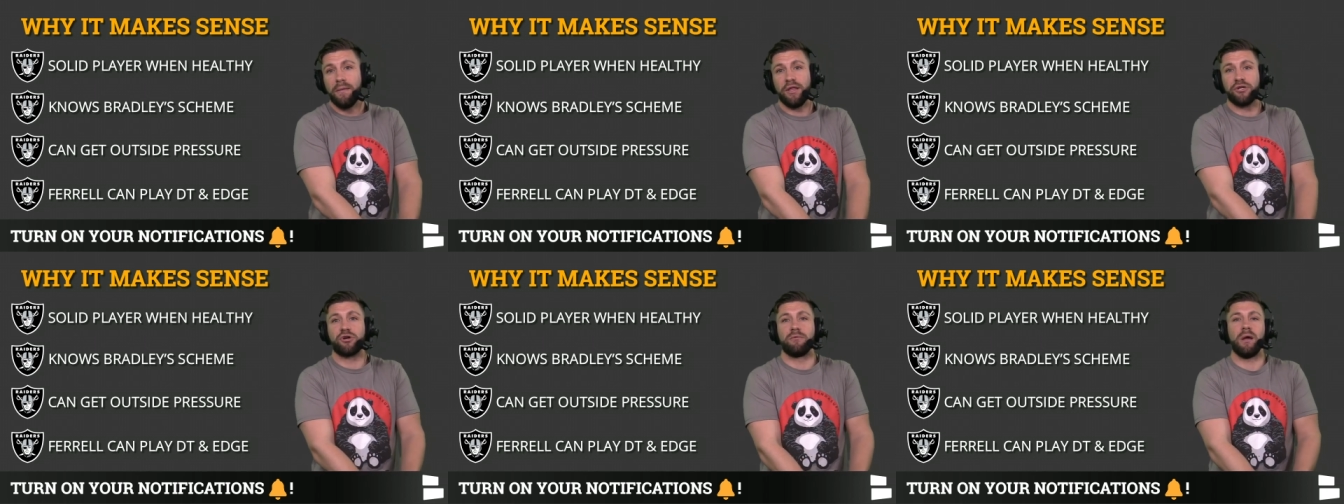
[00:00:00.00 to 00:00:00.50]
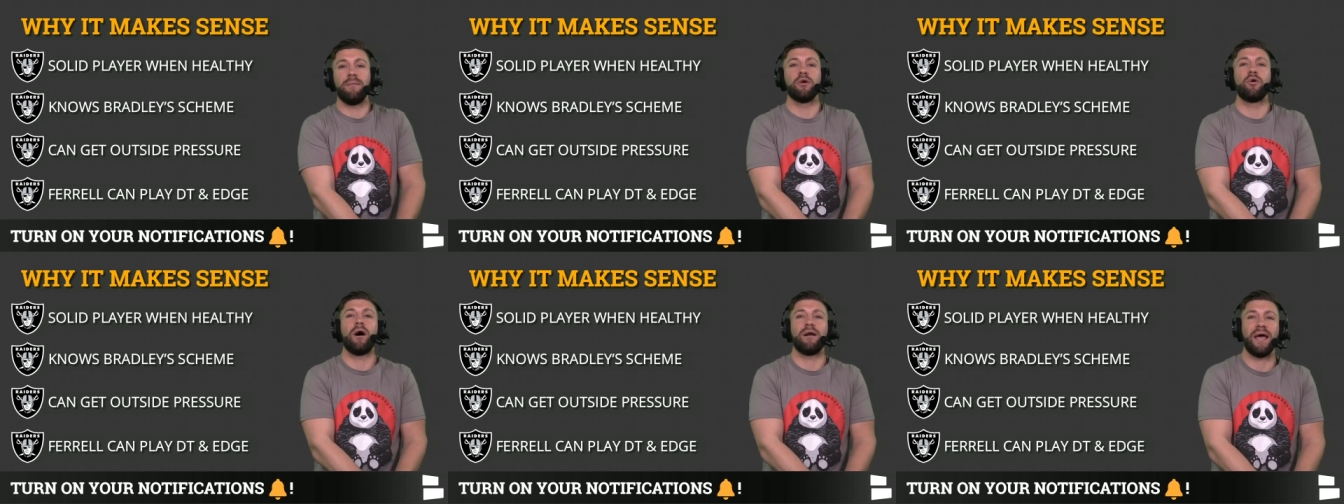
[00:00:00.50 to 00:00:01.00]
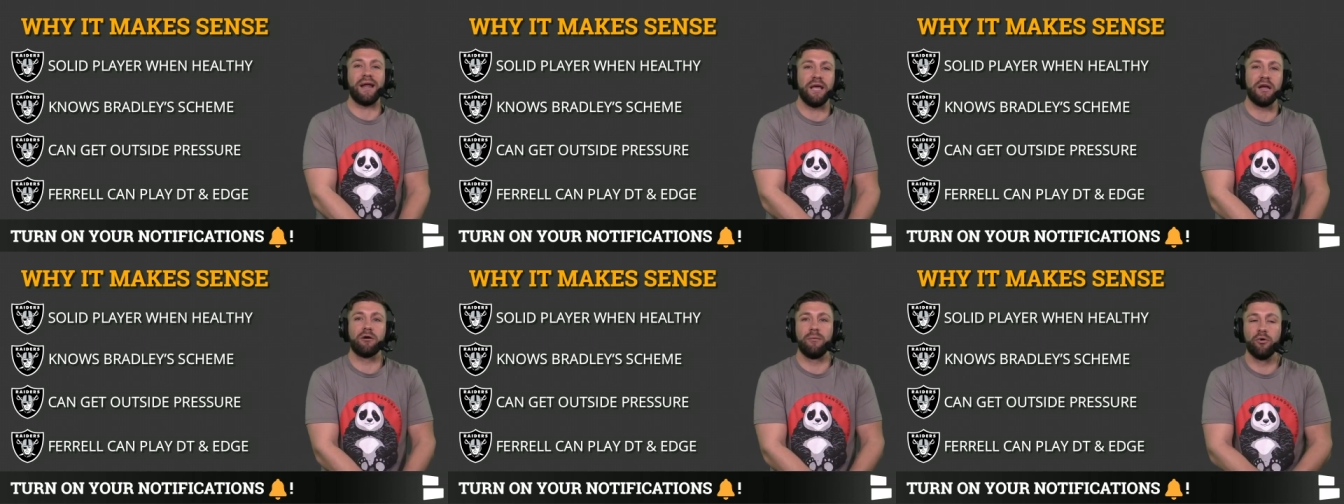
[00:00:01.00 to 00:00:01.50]
then sure, maybe you go out and add
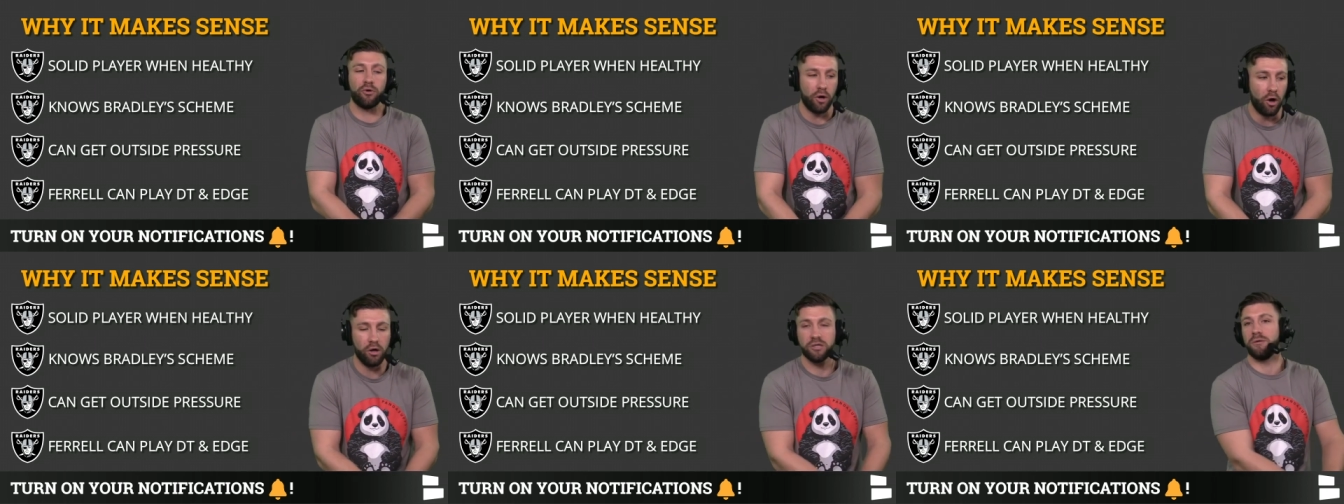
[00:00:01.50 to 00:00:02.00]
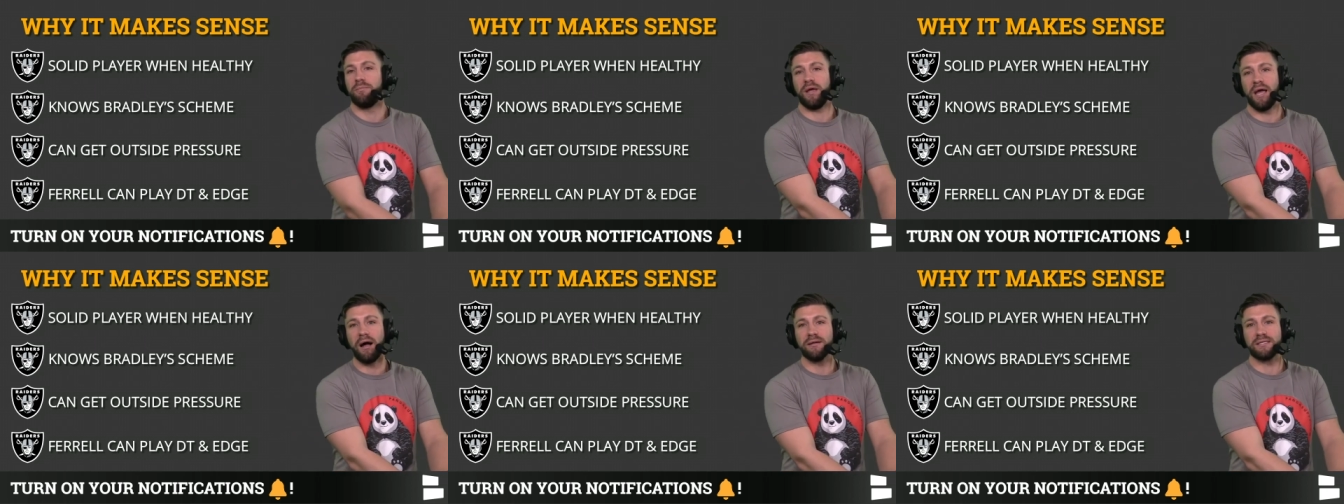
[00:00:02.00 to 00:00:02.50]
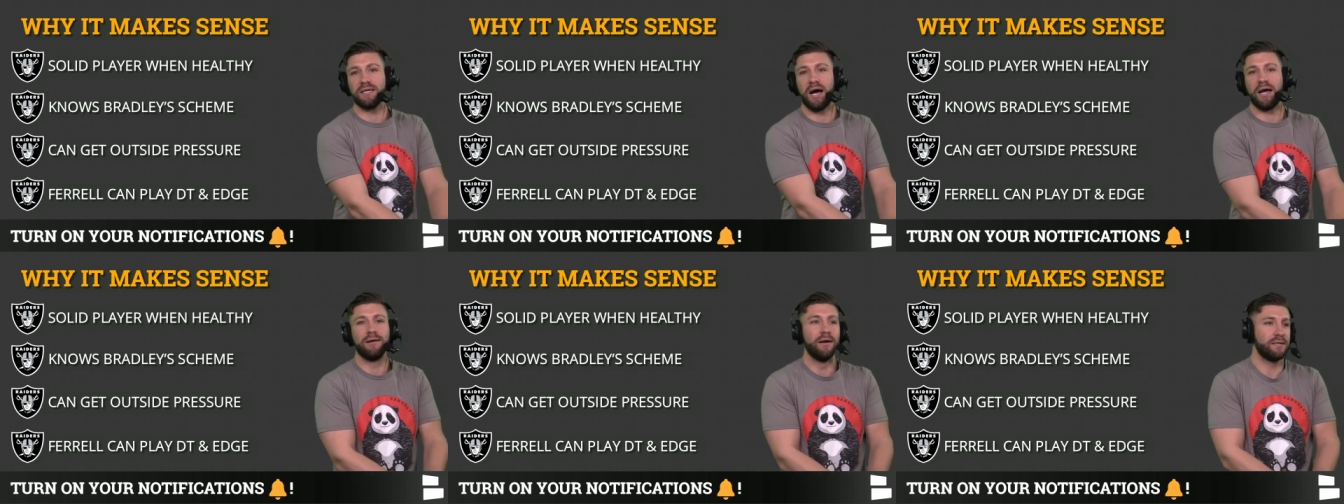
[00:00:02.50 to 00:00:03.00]
Ingram, who can also play
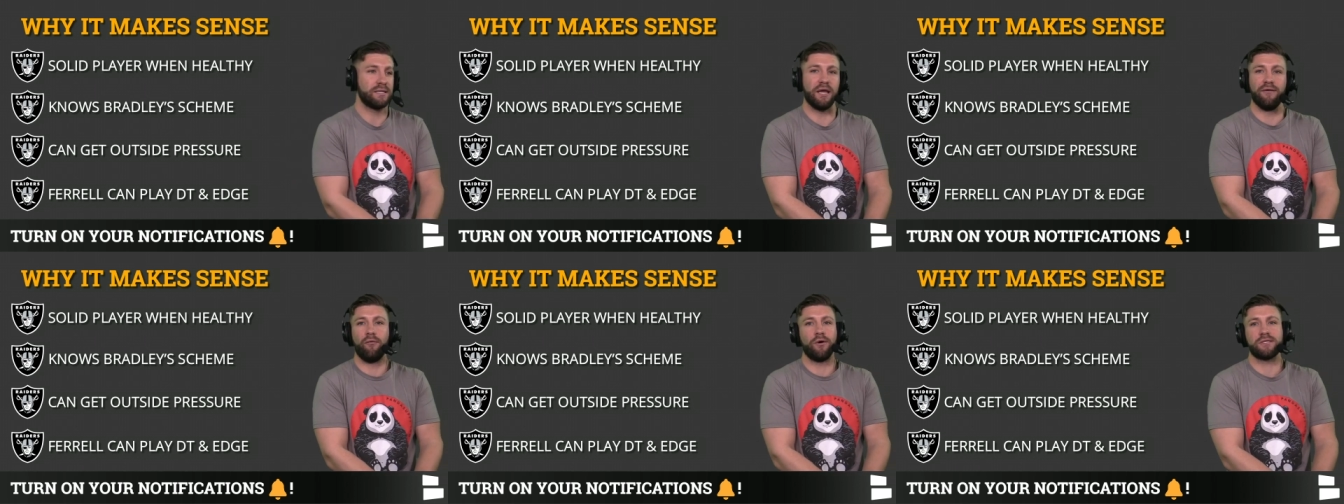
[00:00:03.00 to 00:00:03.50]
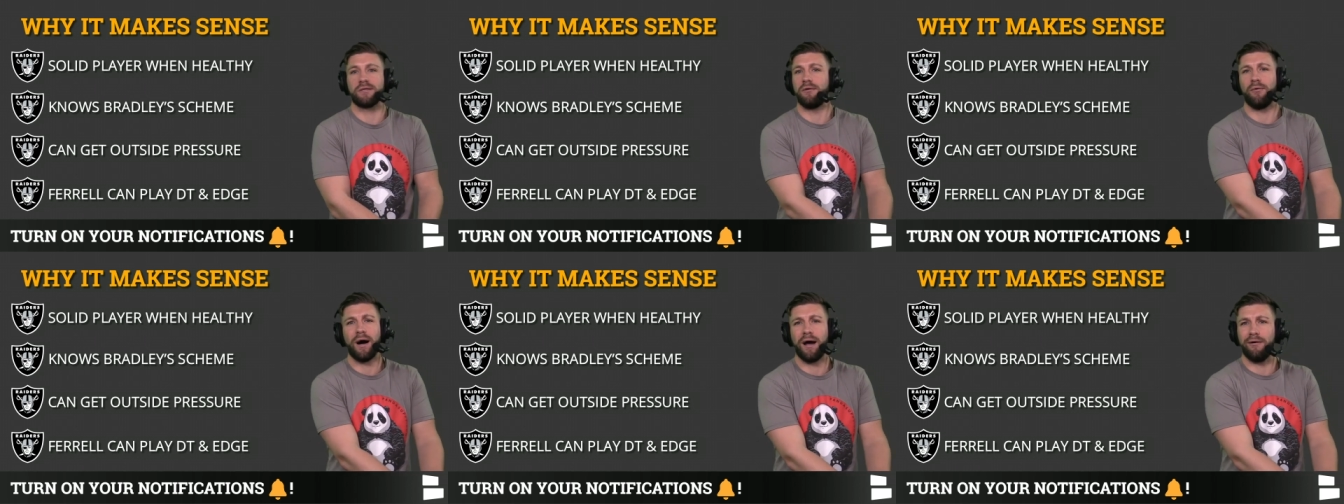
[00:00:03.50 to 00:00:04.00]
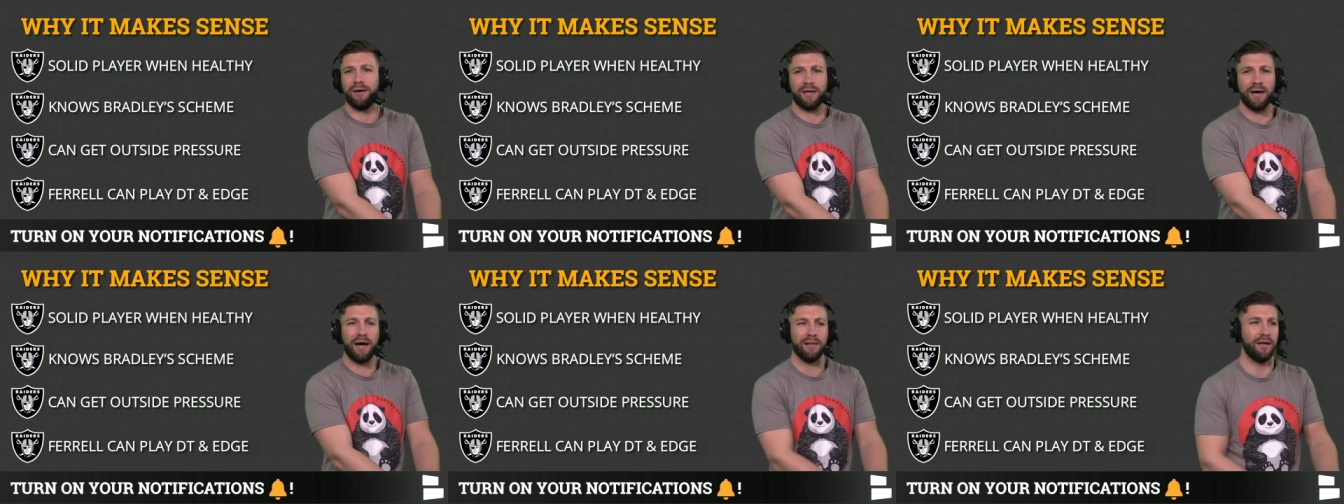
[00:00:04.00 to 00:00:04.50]
outside, to give once in a while a
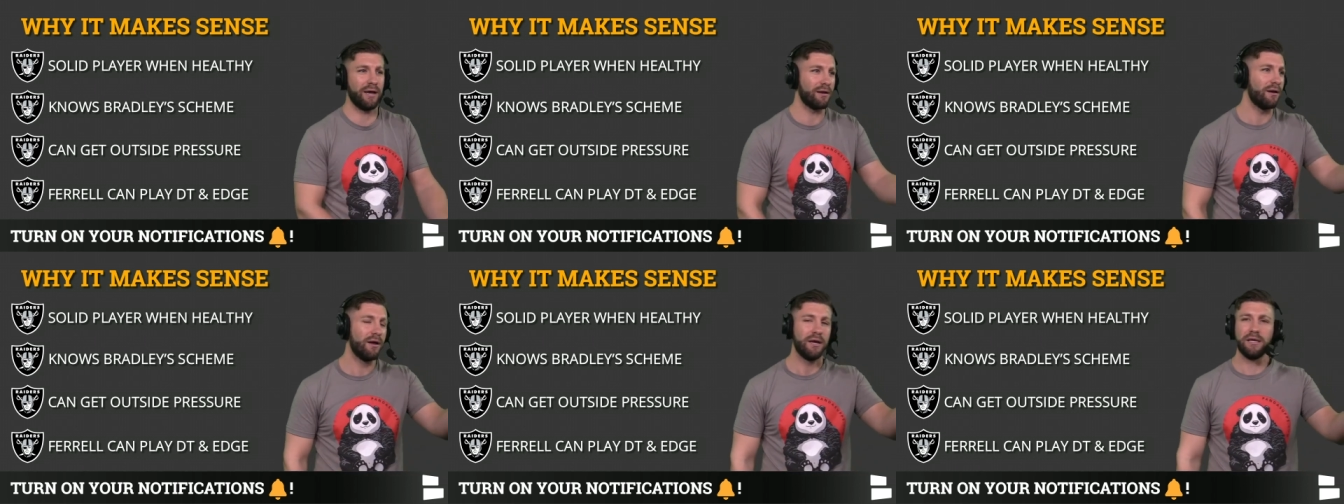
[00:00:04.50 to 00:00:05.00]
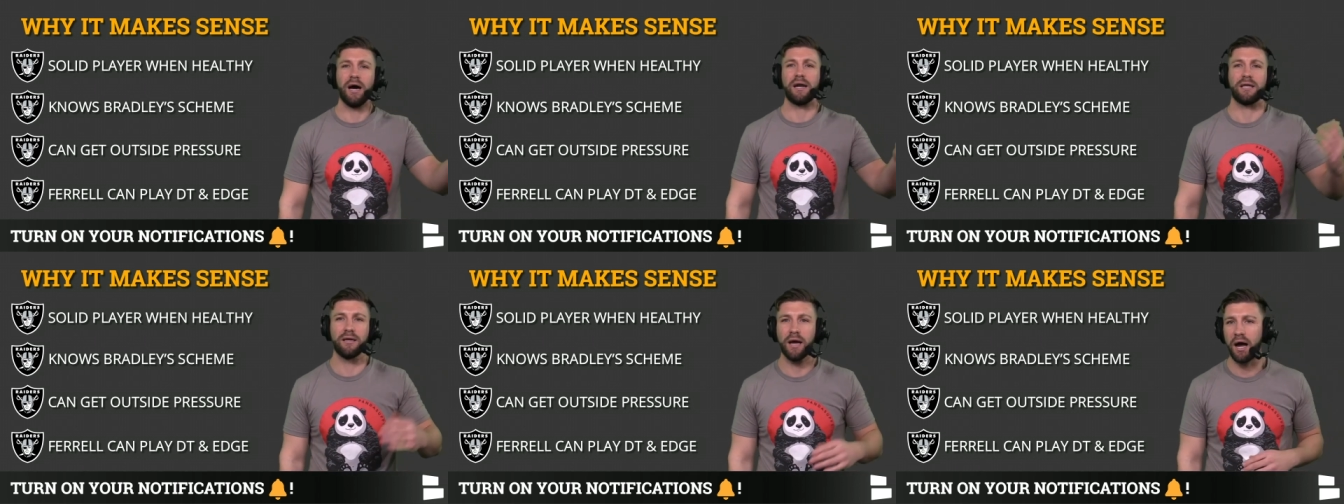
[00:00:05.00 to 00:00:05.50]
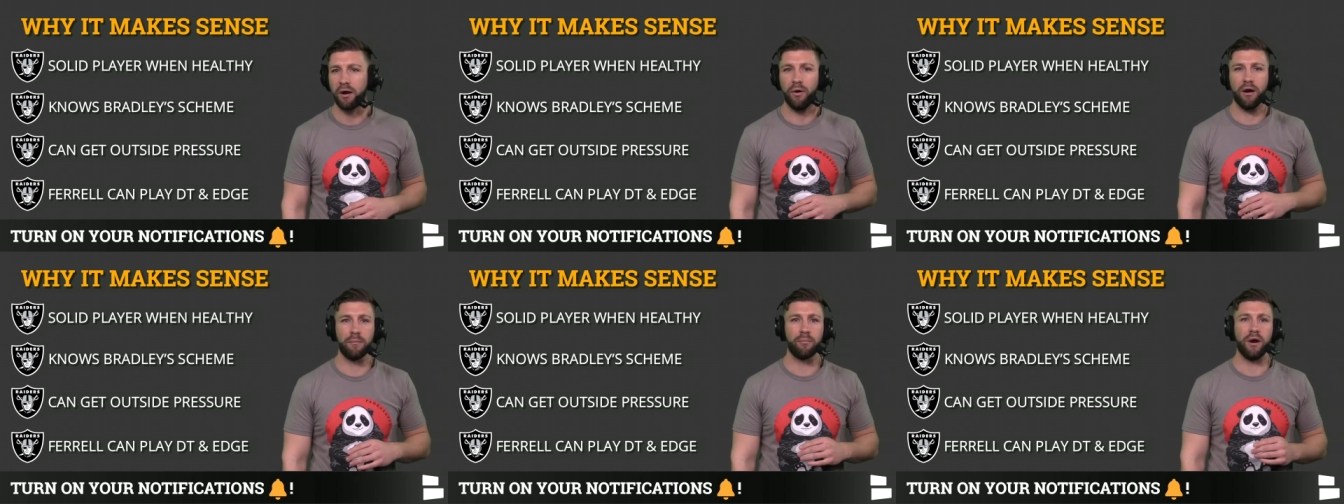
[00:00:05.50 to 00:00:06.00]
guy like Yannick
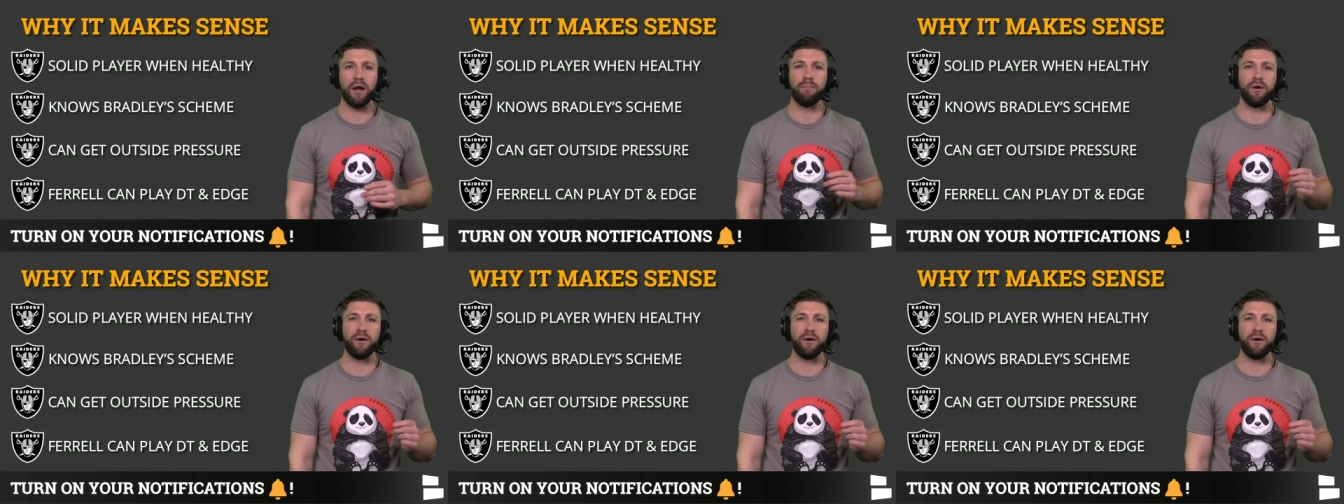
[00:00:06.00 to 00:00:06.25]
Ngakoue a break.